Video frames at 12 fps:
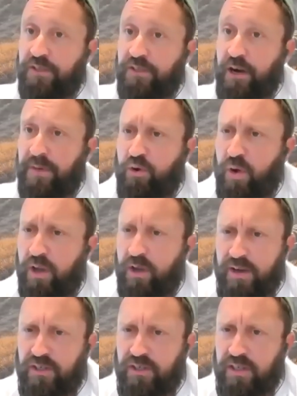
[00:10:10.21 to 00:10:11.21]
Jeremy. Quick
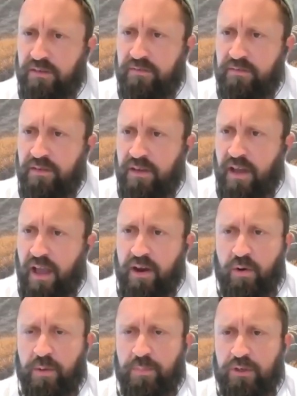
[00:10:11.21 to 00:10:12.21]
question. I
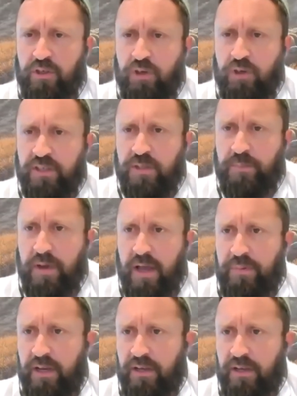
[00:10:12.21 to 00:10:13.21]
don't want to put you on the
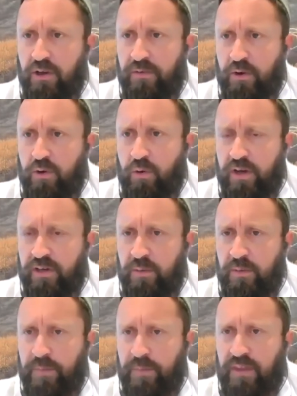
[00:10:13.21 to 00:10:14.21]
spot, but I do have a
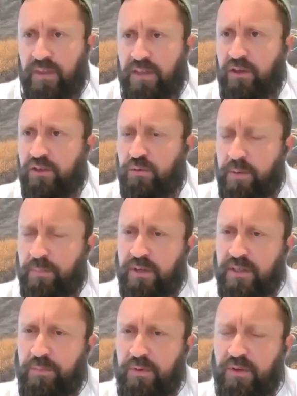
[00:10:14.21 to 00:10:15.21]
question about that. There's three
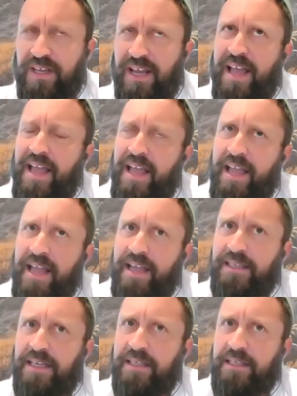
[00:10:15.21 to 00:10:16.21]
principles.
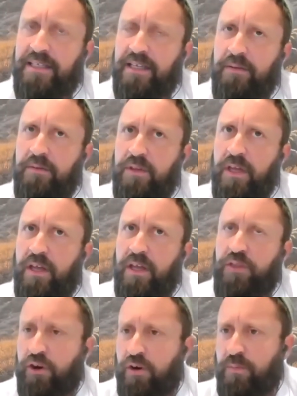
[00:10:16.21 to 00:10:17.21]
Isn't
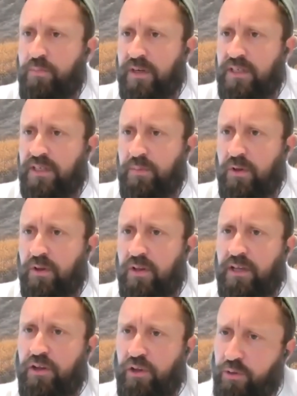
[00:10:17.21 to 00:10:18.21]
the third
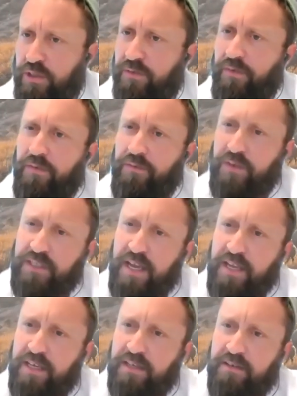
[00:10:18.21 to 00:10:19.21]
principle inclusive of the
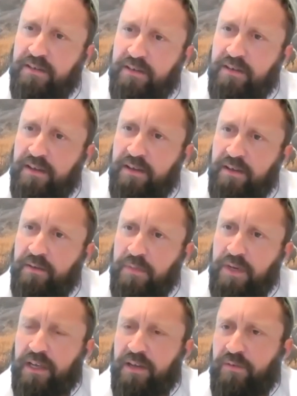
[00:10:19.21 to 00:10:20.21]
second?
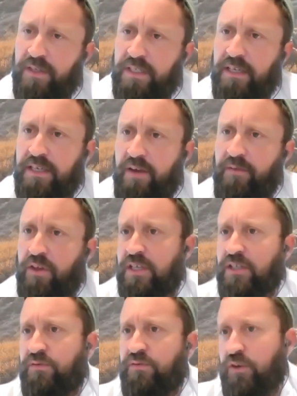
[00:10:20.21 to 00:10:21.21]
Meaning if it says
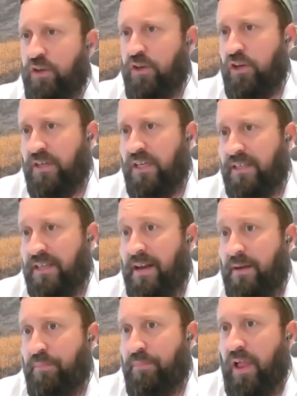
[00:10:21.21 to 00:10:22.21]
everything is for the good, doesn't
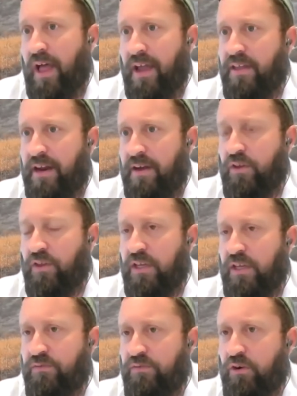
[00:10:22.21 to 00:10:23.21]
that imply that
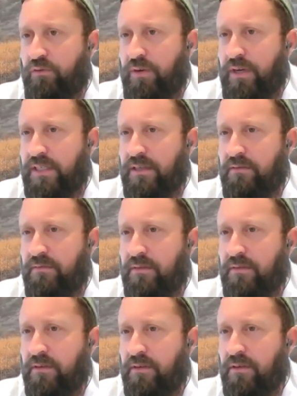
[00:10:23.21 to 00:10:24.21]
everything is for a reason?